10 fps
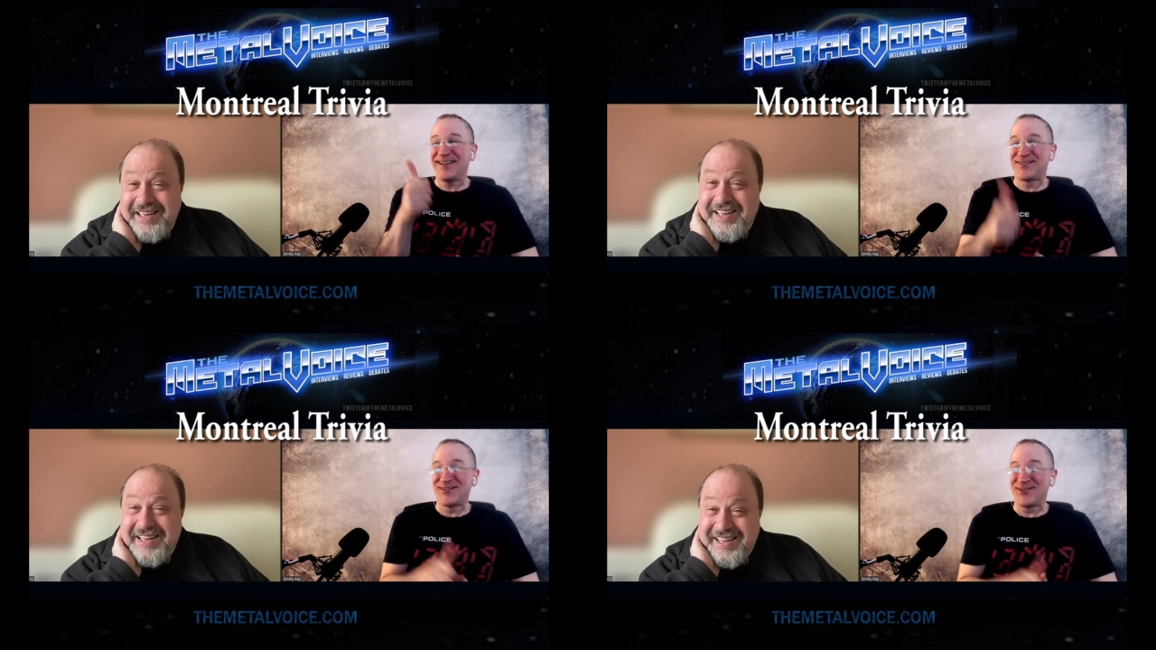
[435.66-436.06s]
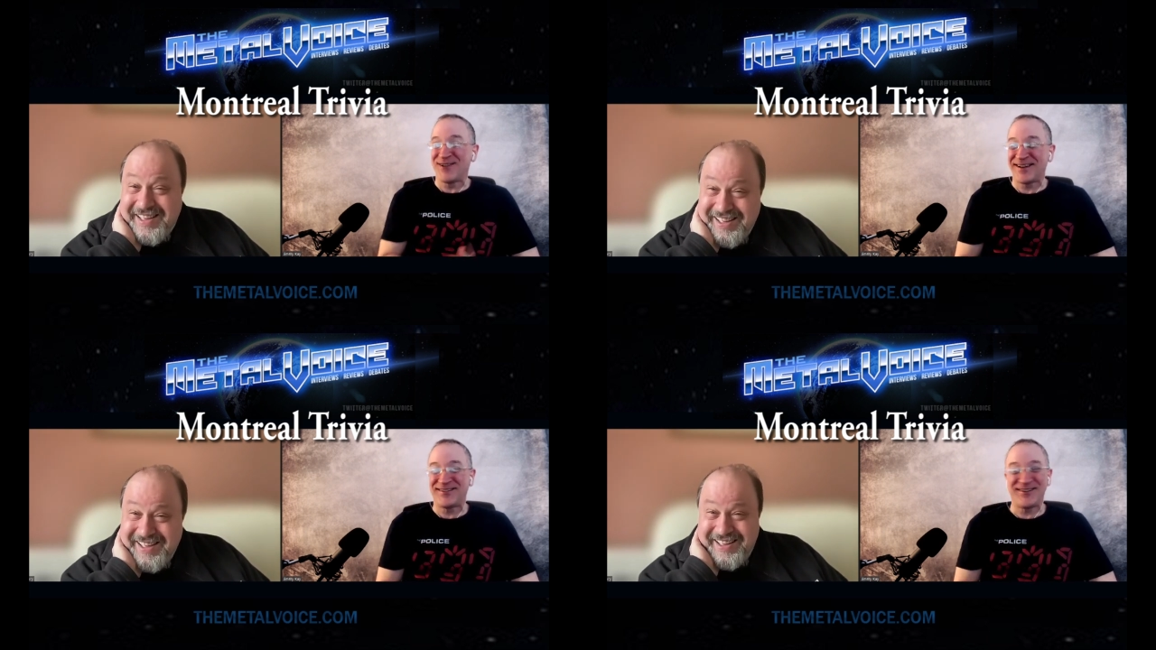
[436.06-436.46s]
Speaker 1: that's
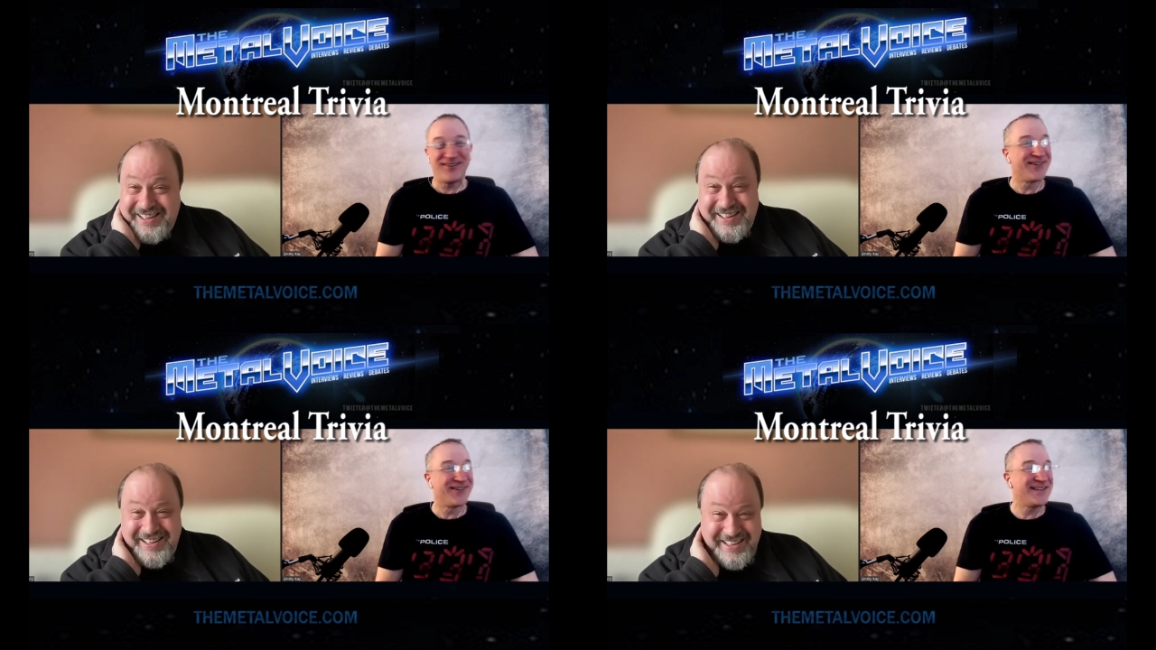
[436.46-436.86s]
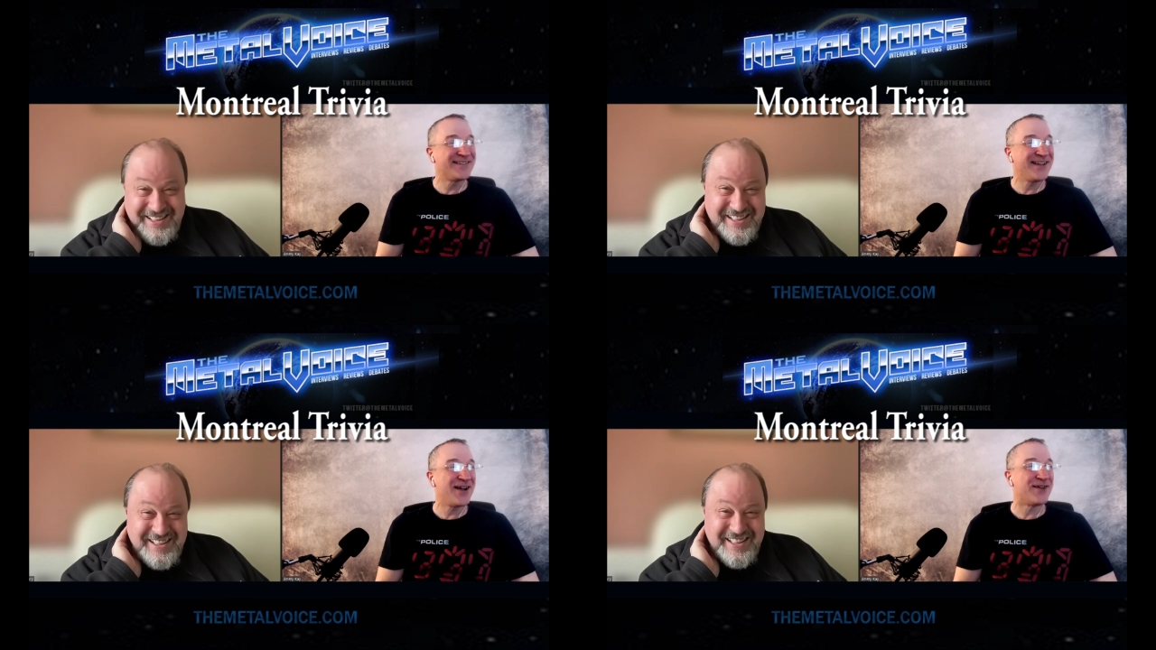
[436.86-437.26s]
two out of two.
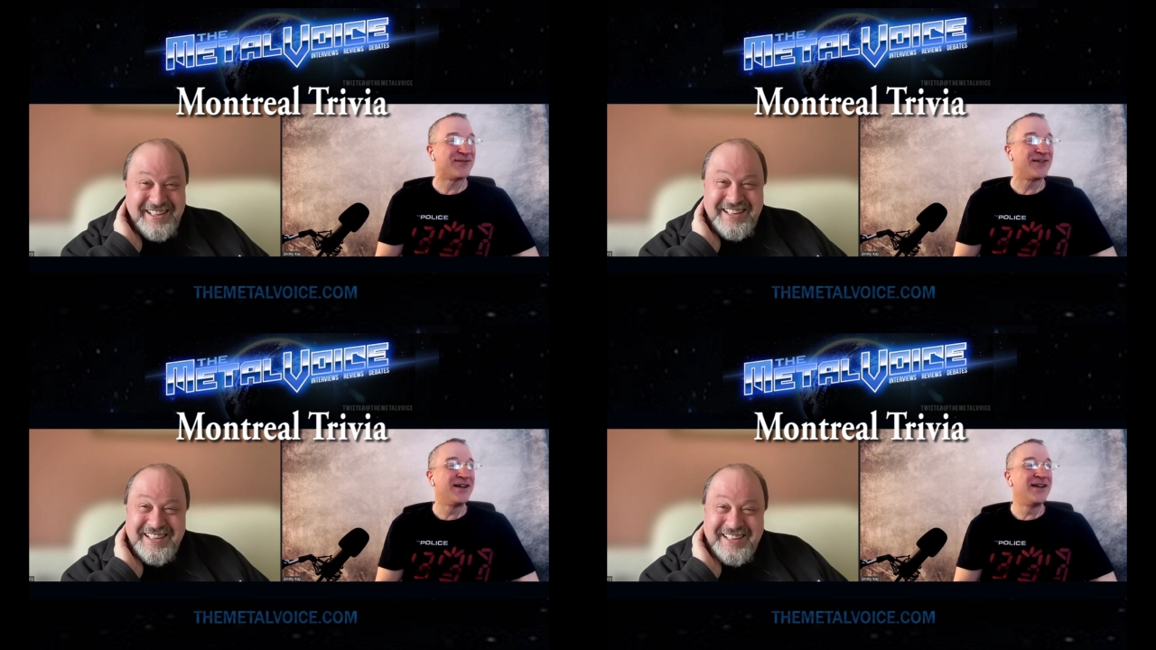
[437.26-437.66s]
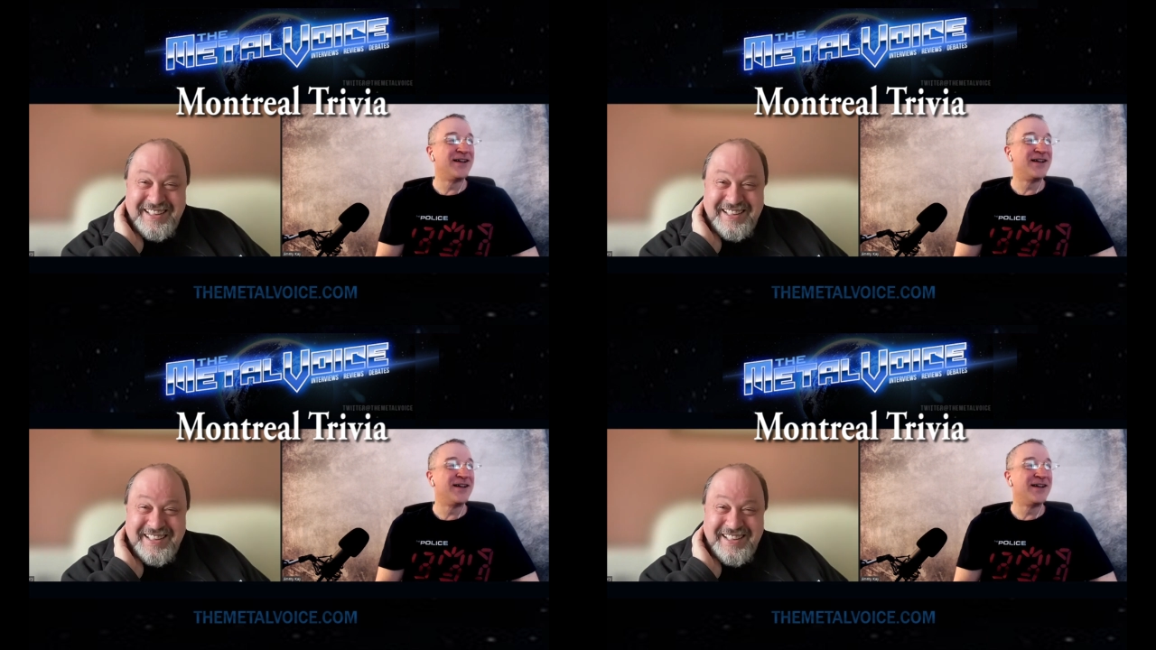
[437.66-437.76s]
Great stuff.